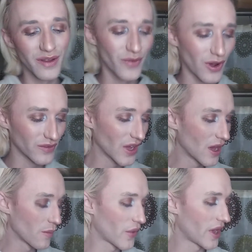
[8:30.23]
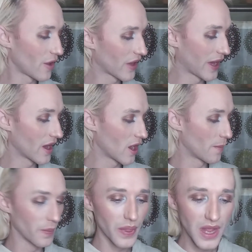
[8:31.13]
involved, but okay,
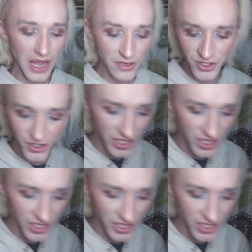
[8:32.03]
I'll just